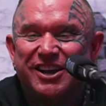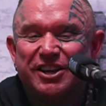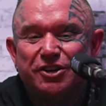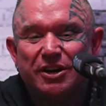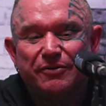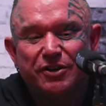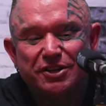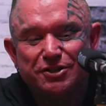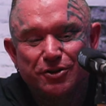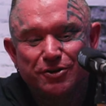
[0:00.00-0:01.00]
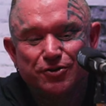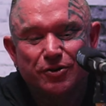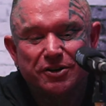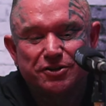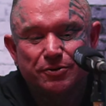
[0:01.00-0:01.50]
and then you'll have these certain
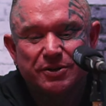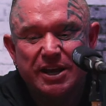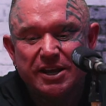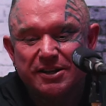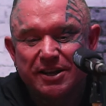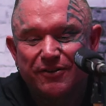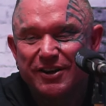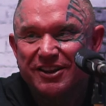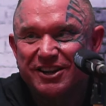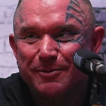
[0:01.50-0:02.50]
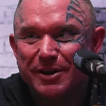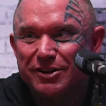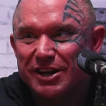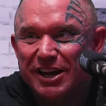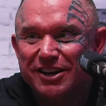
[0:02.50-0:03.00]
drugs you'll take, and then you've cut them out and
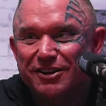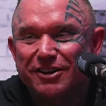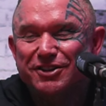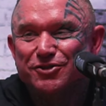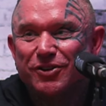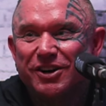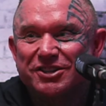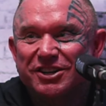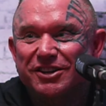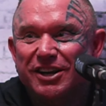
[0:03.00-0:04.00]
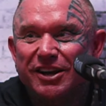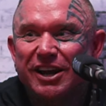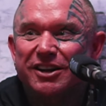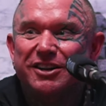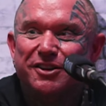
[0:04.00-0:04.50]
you're adding these drugs in. Now you're
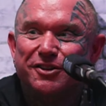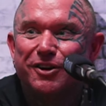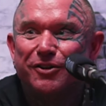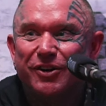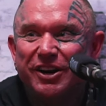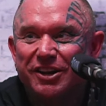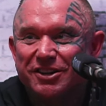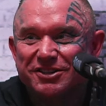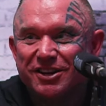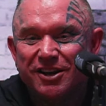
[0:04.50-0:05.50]
adding in diuretics.